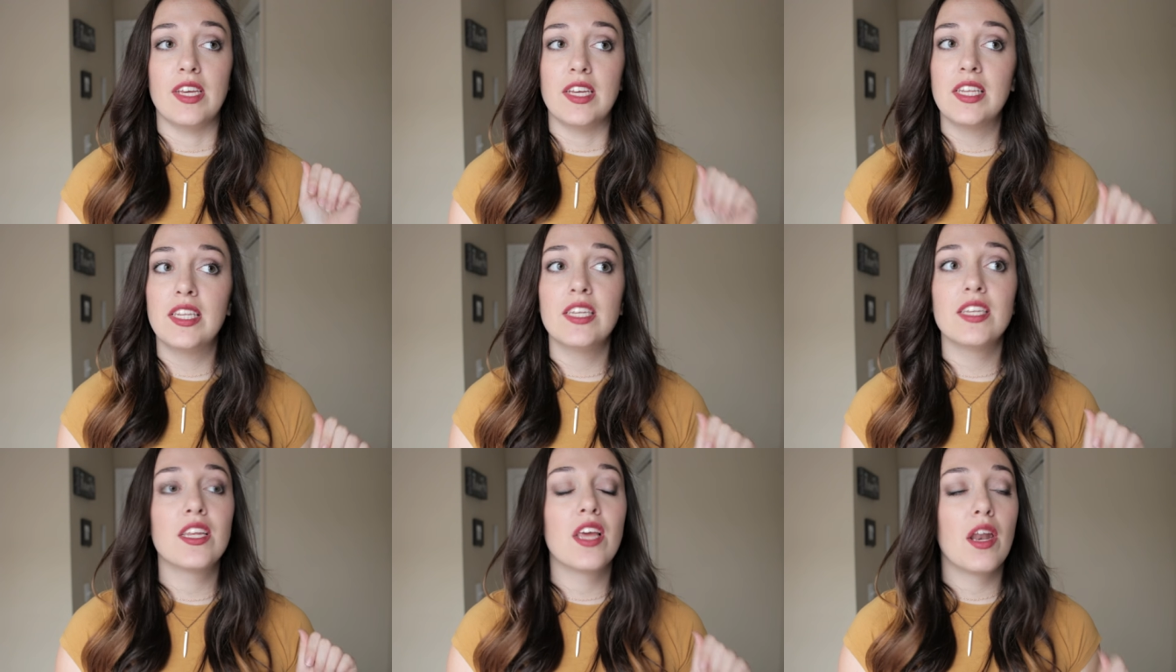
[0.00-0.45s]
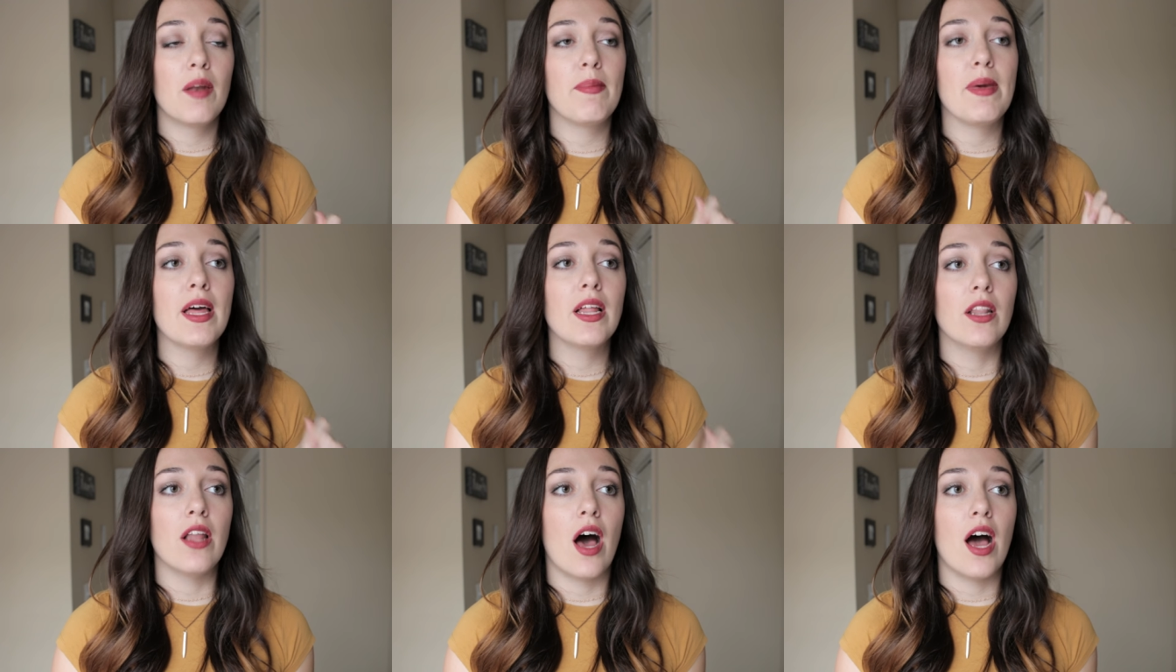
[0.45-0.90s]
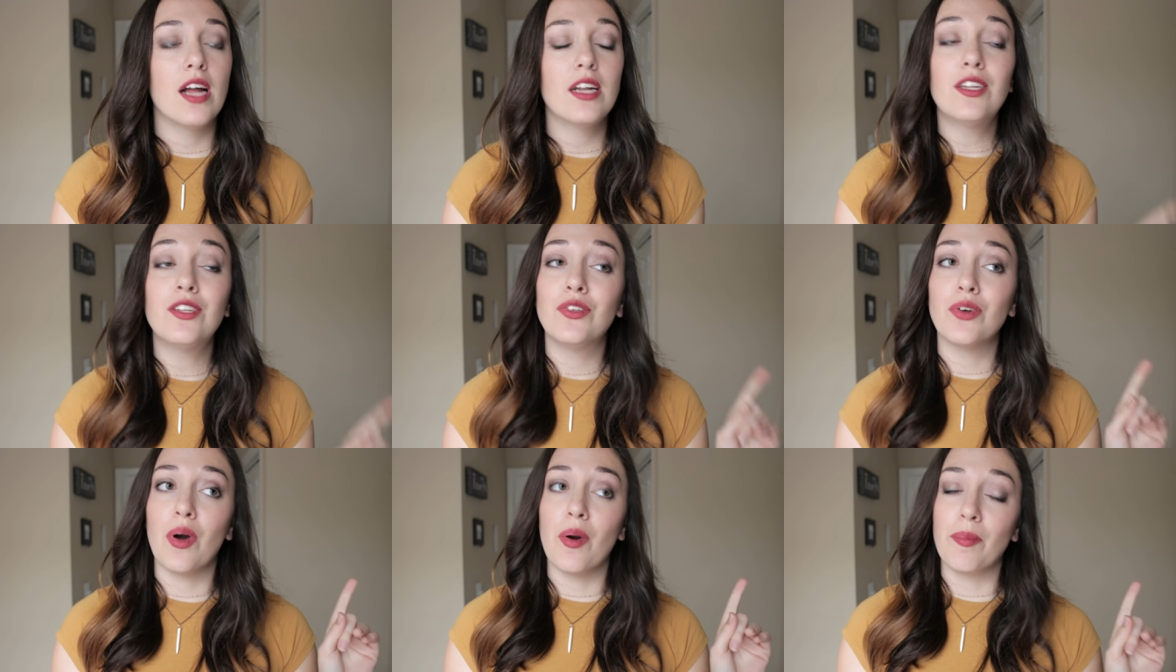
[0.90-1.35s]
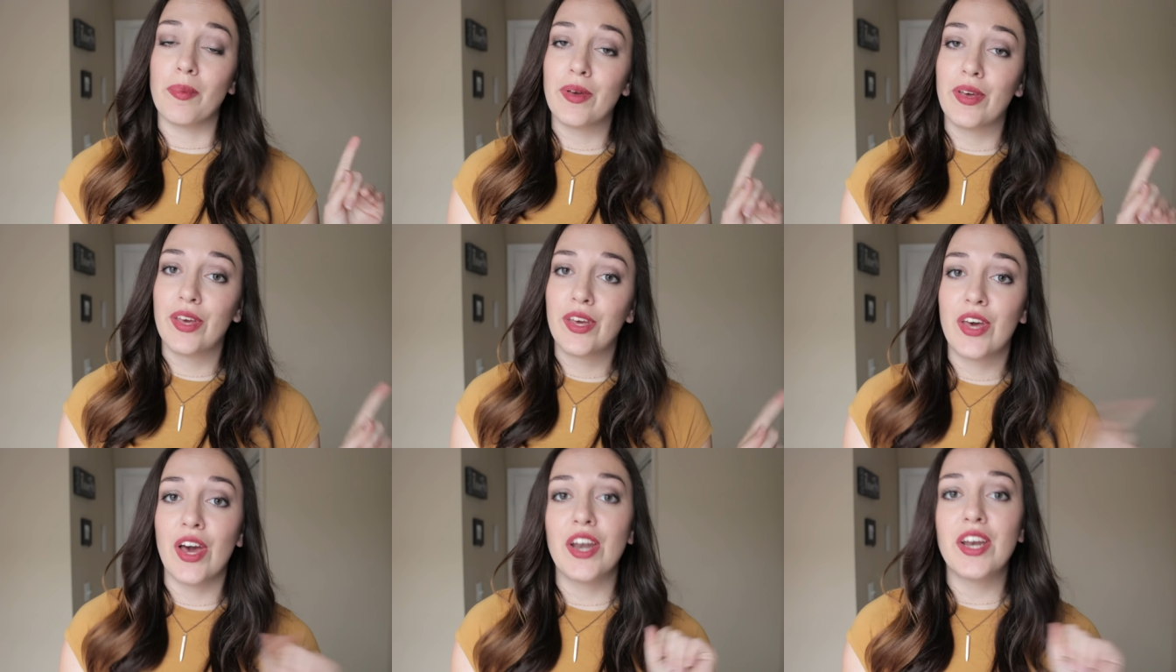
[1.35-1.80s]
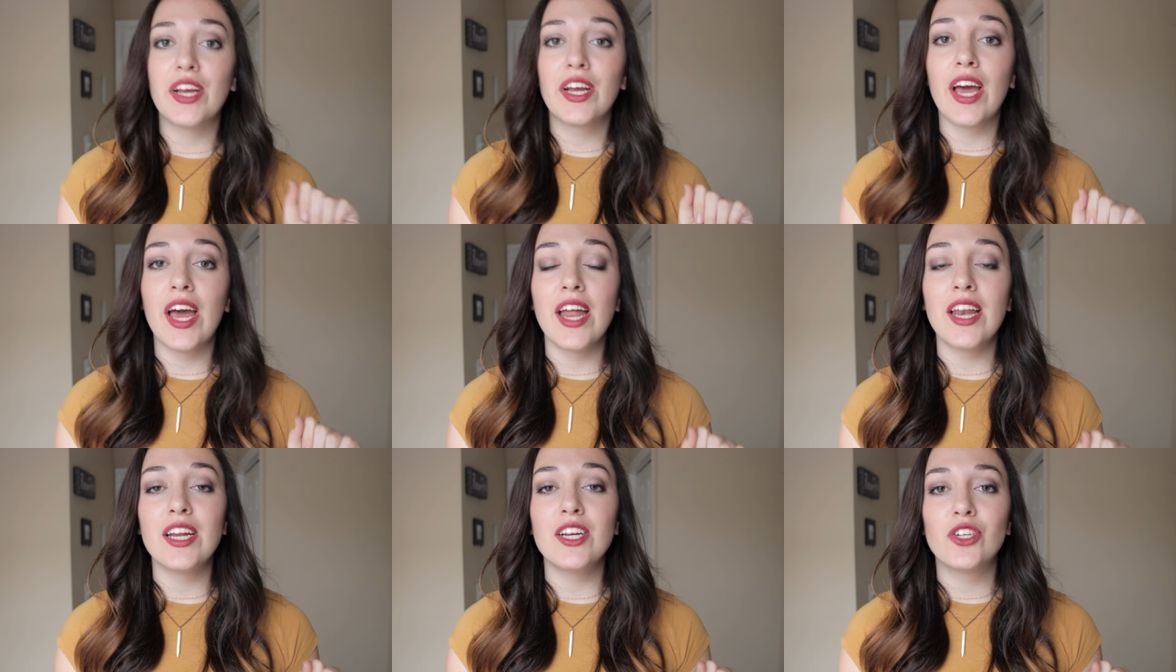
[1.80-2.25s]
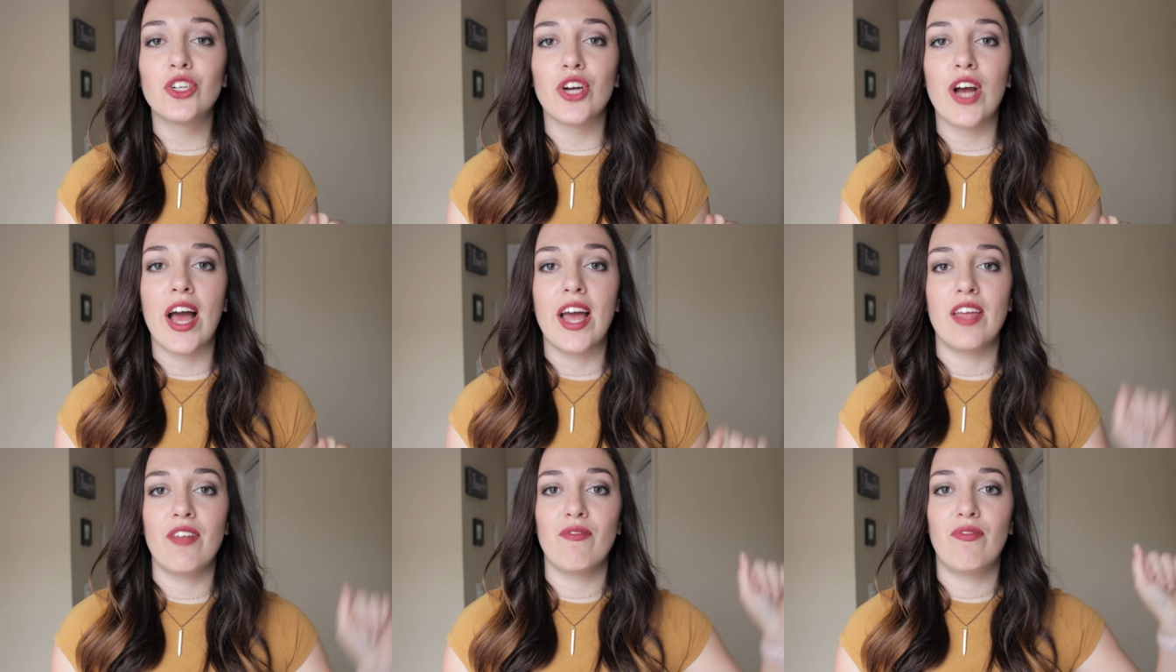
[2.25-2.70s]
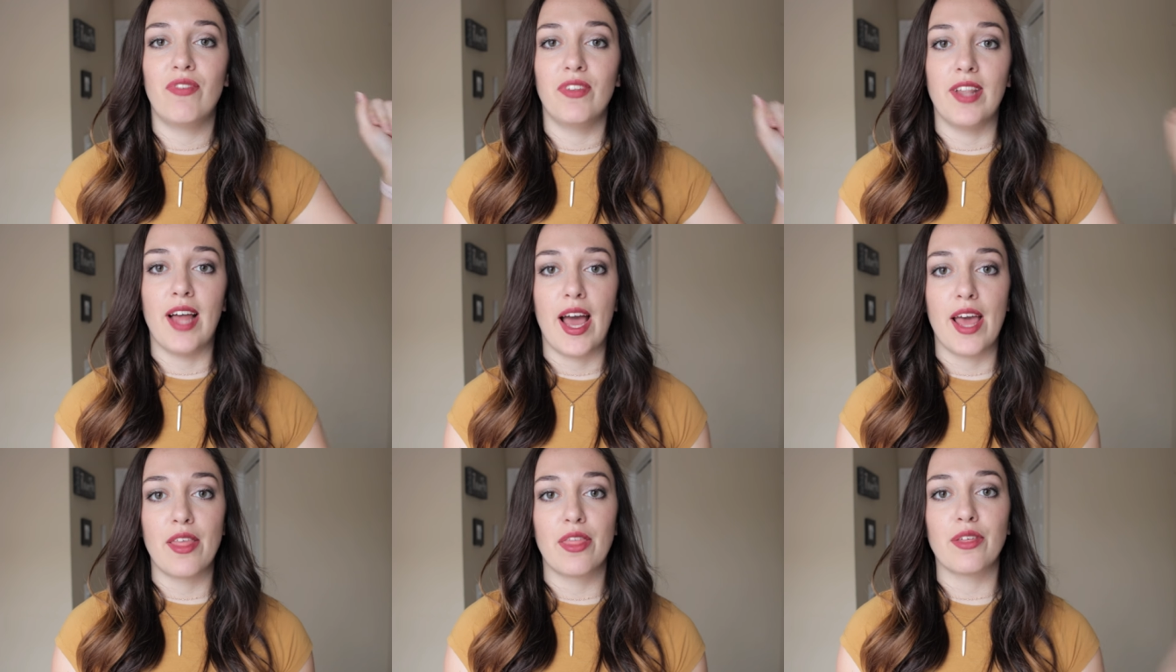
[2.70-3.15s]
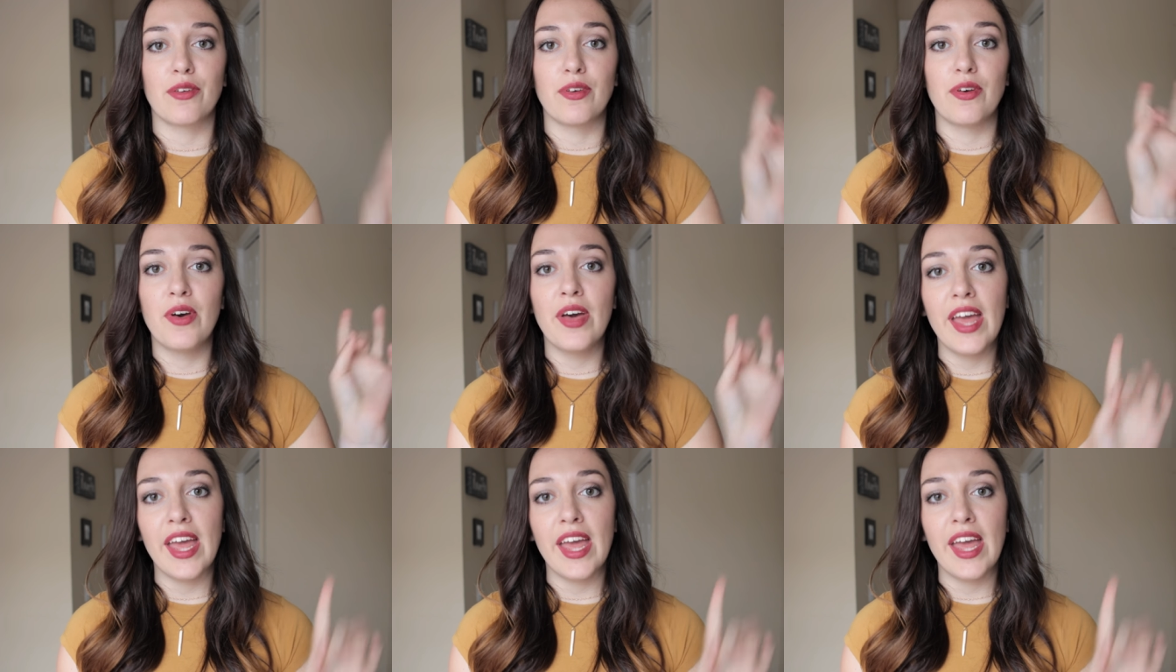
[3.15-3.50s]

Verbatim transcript: this is gonna be a lot, so I'm gonna kind of try and fly through